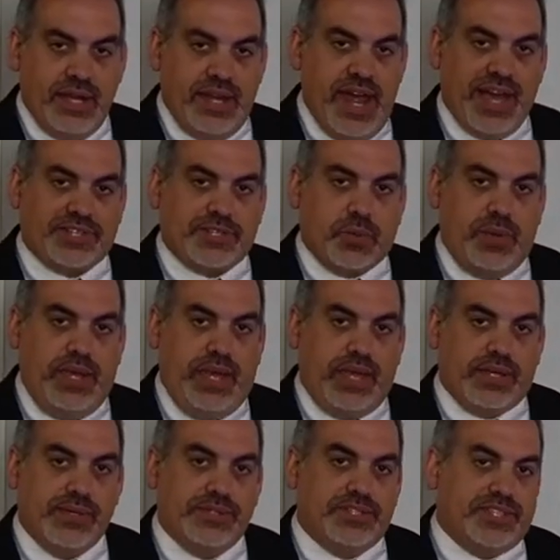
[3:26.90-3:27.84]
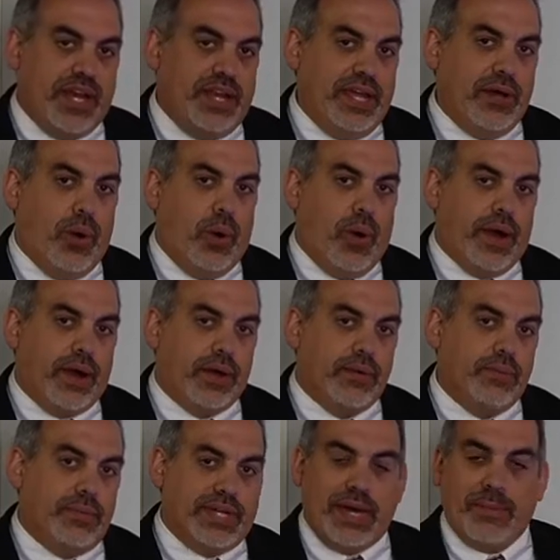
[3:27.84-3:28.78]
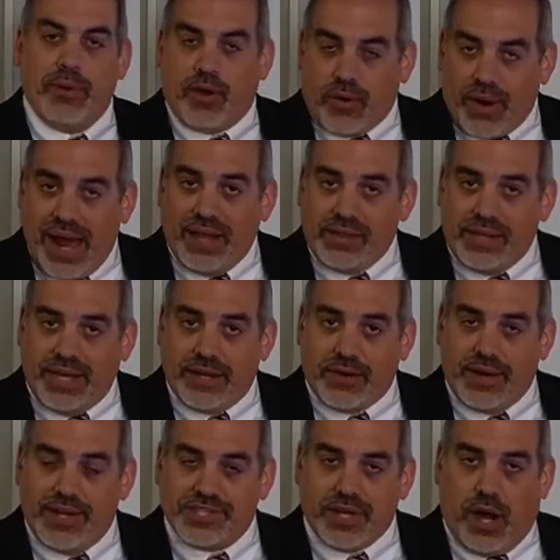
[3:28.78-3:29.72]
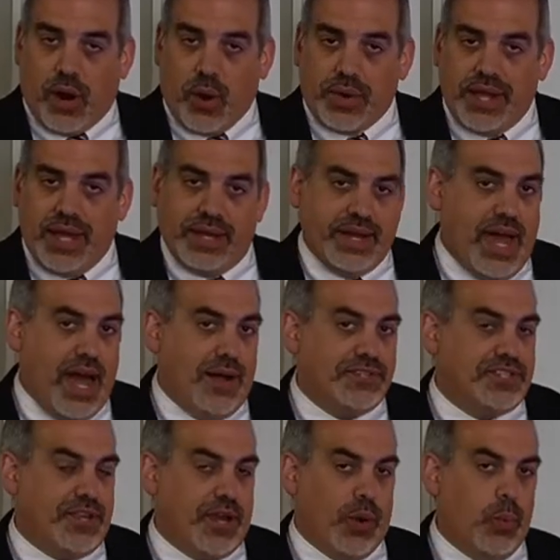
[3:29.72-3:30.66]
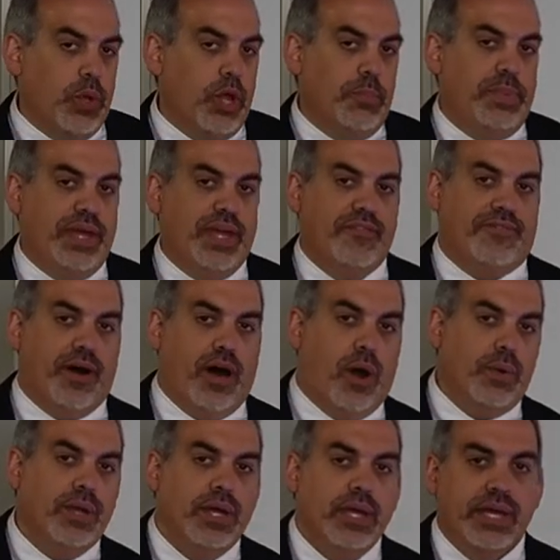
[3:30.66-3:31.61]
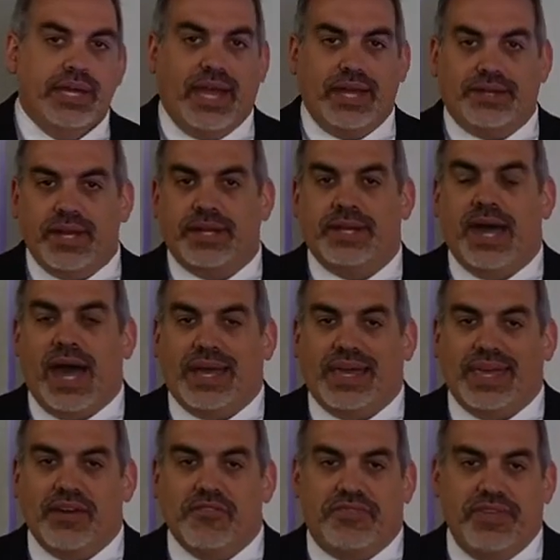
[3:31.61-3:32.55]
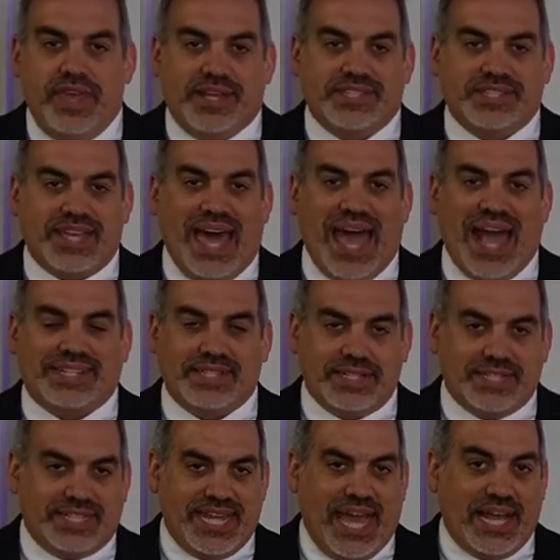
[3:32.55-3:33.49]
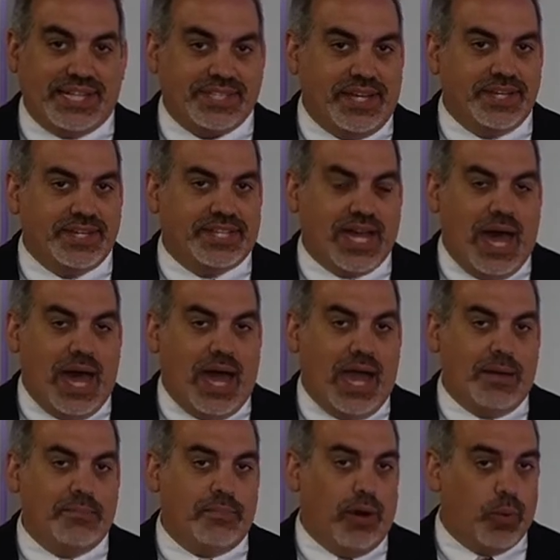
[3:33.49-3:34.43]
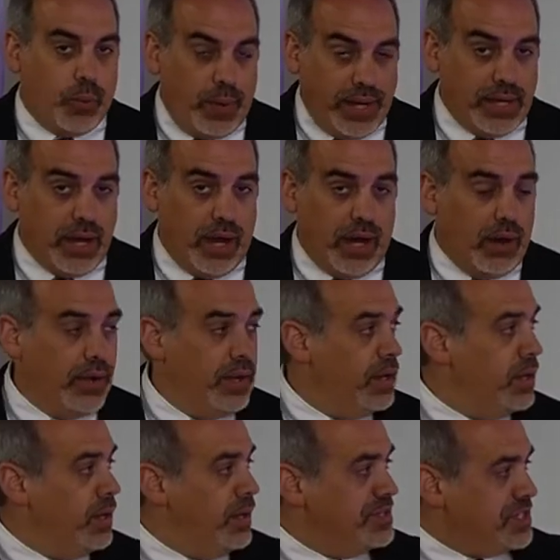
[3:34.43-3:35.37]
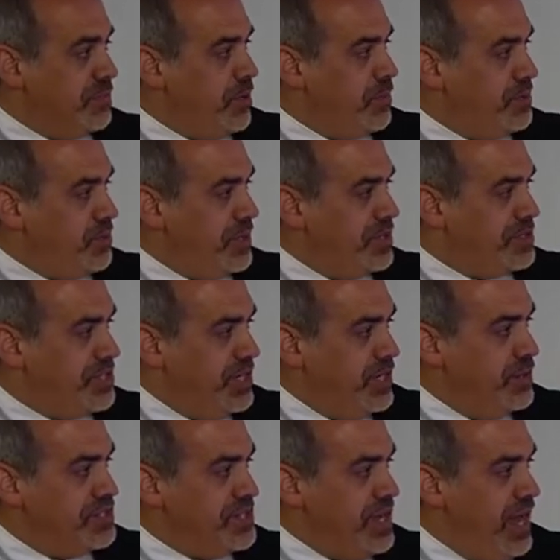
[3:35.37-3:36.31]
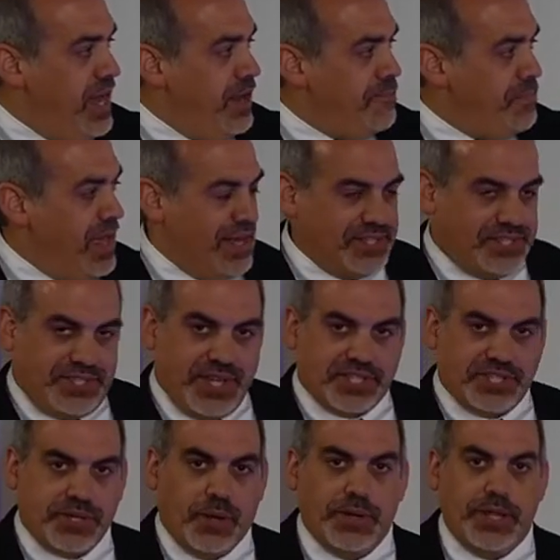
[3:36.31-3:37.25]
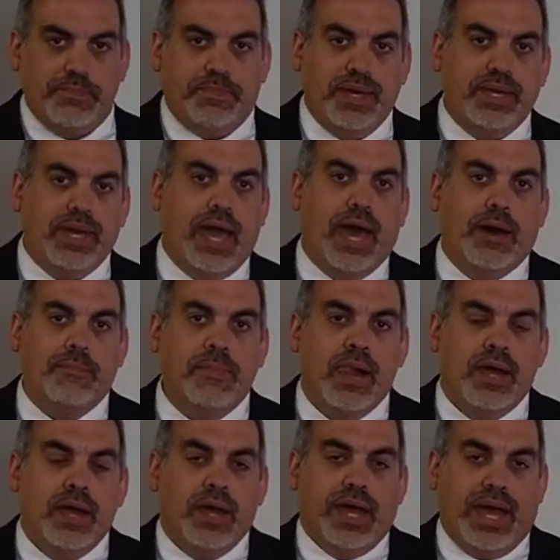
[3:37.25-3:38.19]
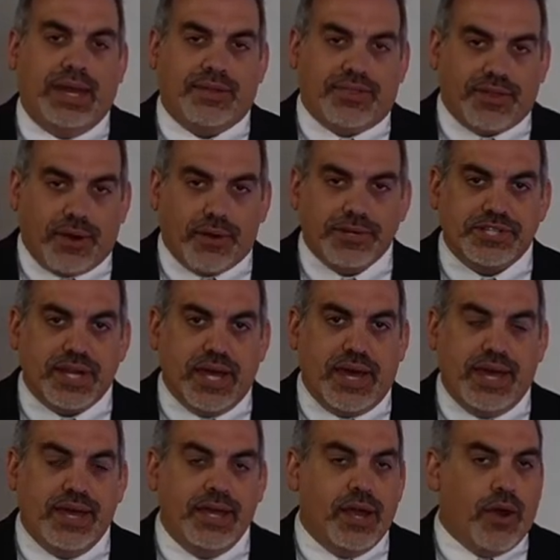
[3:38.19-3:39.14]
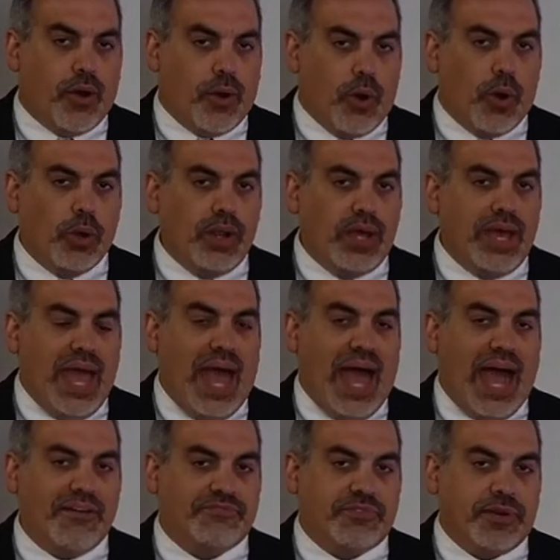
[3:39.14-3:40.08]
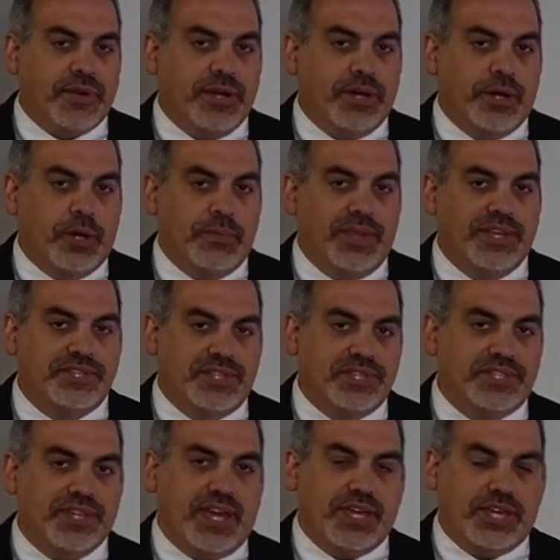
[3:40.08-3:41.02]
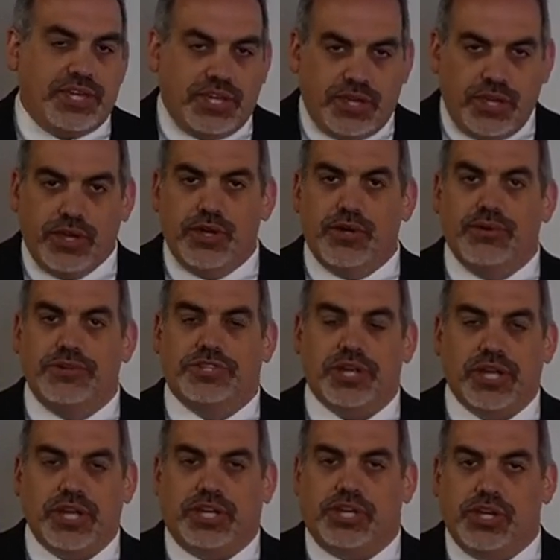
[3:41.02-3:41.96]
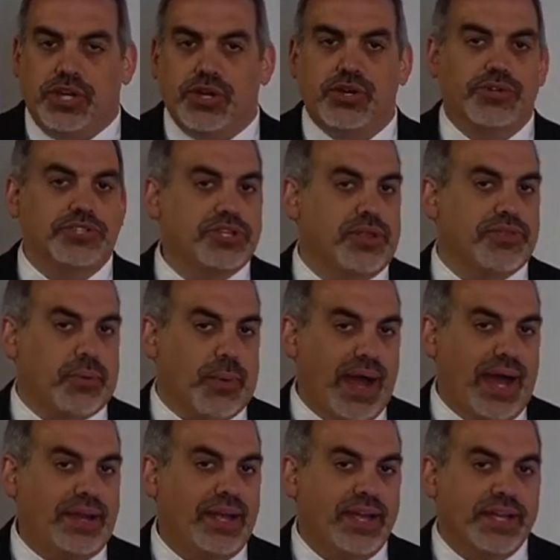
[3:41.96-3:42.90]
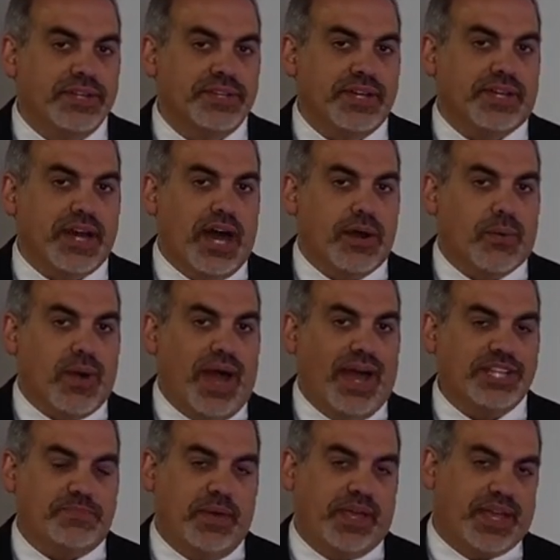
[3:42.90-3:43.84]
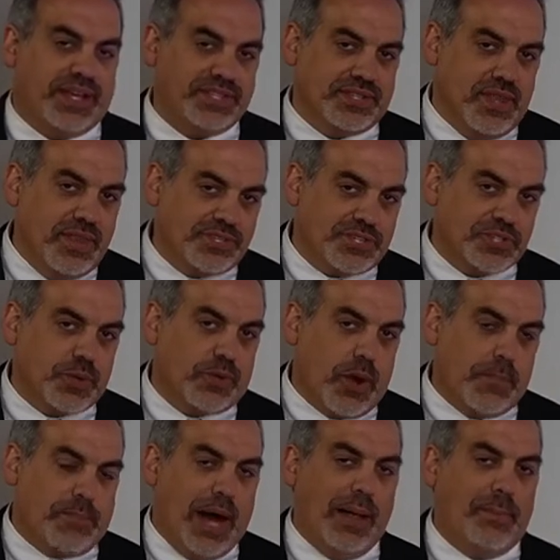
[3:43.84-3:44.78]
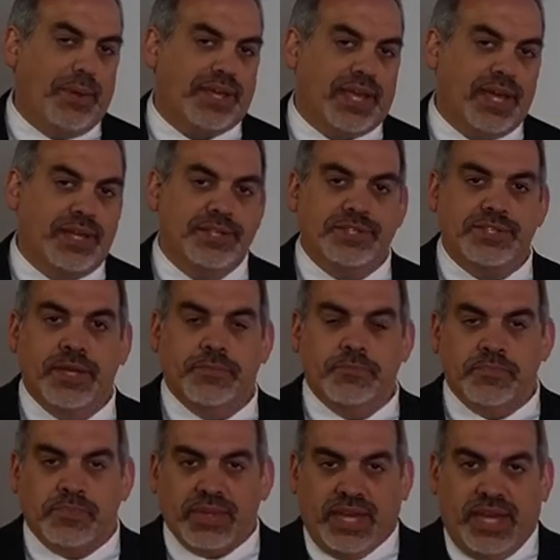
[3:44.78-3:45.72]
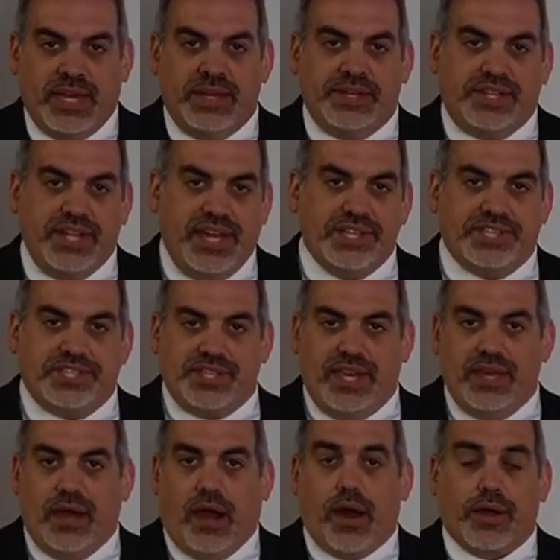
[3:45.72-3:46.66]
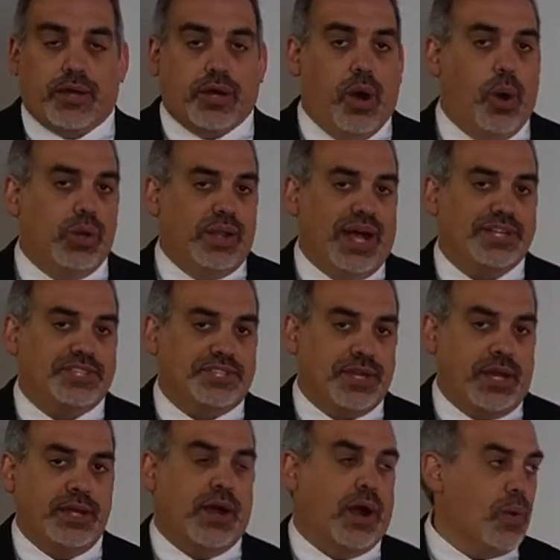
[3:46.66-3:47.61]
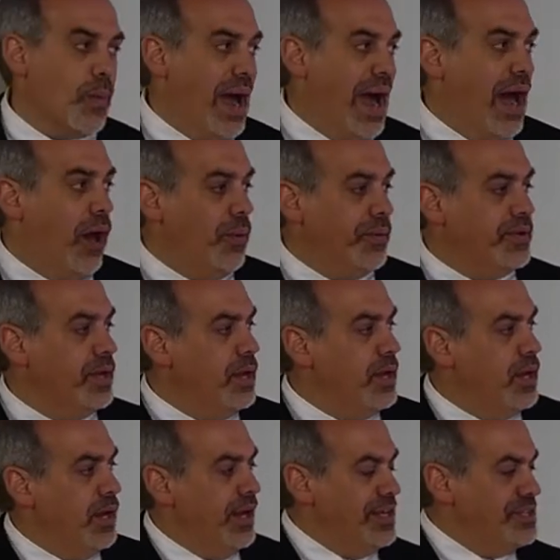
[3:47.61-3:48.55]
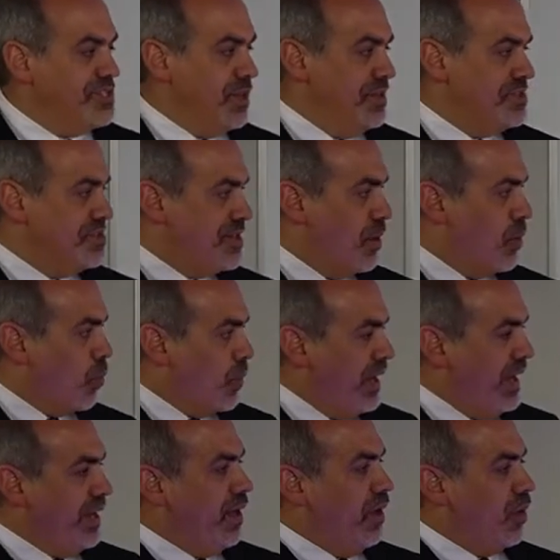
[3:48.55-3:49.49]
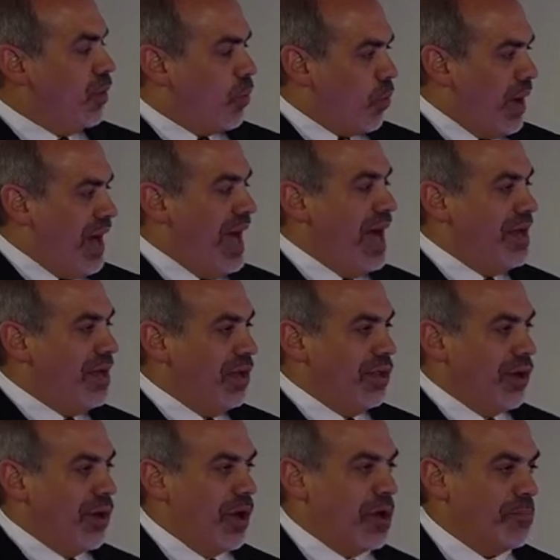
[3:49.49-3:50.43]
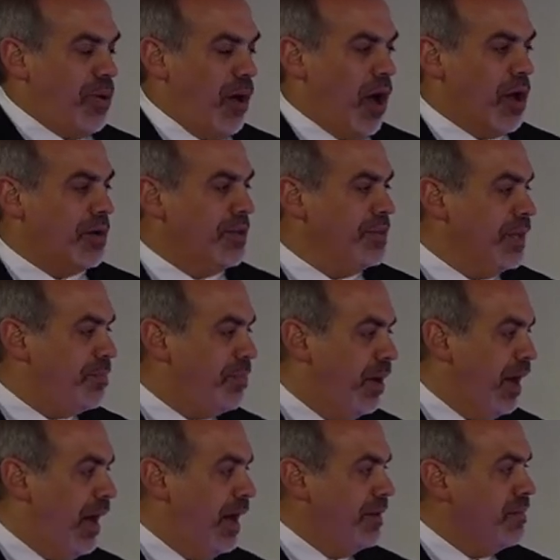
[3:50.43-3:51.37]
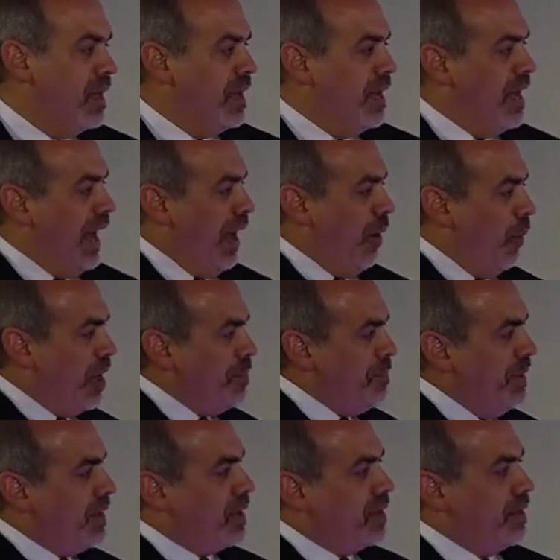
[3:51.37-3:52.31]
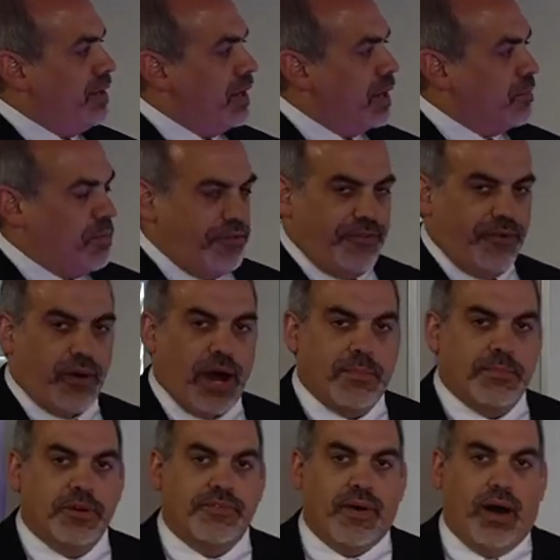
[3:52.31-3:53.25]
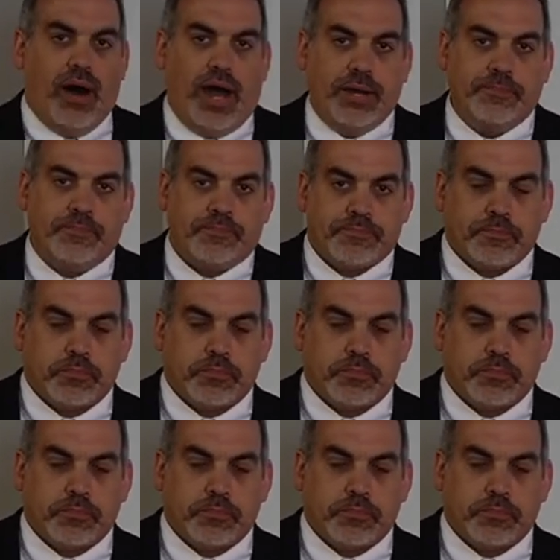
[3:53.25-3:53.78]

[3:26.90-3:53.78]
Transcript: next week. Steny Hoyer, Democrat leader, has already announced there will be a vote. He did not give the exact date and time, but we know it's going to be between Tuesday at 6:30 p.m. and Thursday early afternoon. This is a huge, huge threat to gun rights because this is where the Republicans in D.C. are coalescing around. And so this is a real red alert, pardon the pun. I want to be clear before I move on.